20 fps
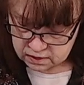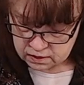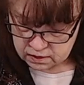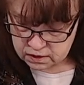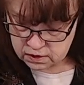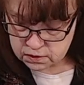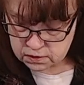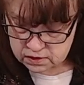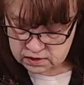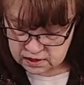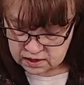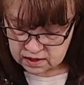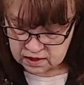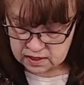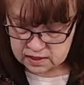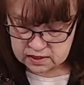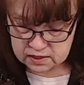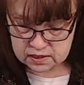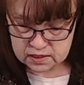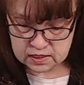using
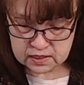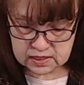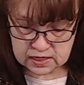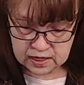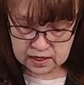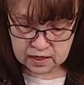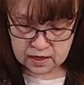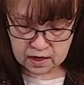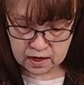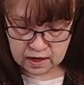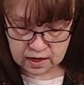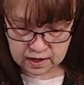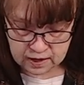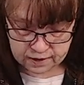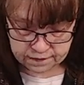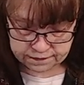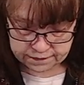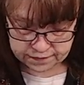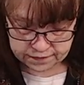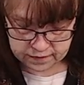this to take
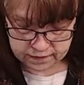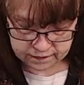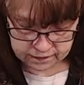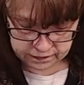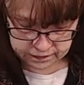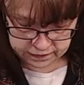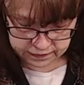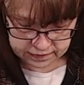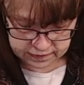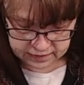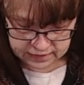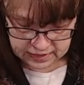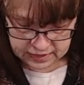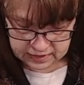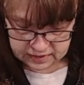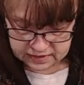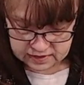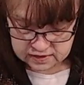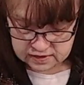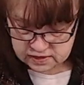off
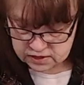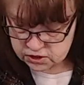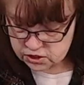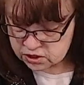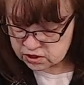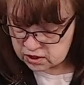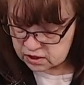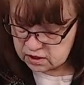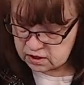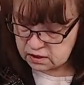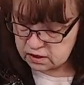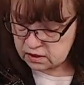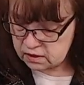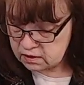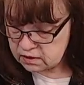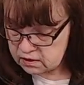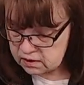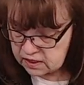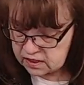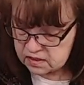that
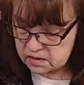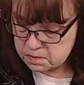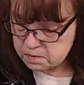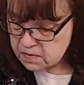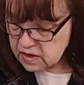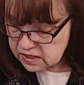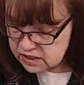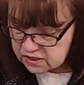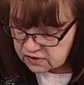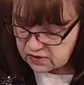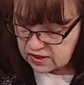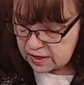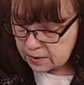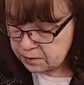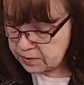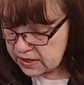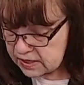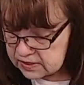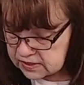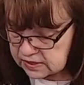initial, as much of that
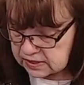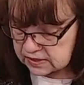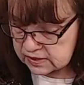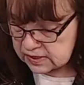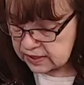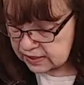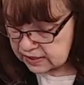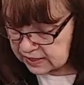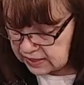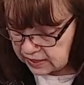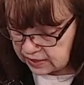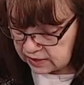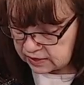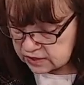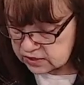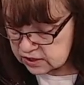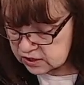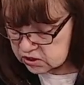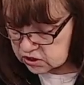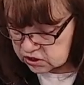paste as I can
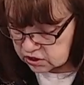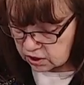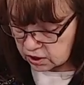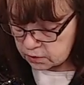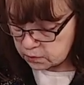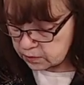to start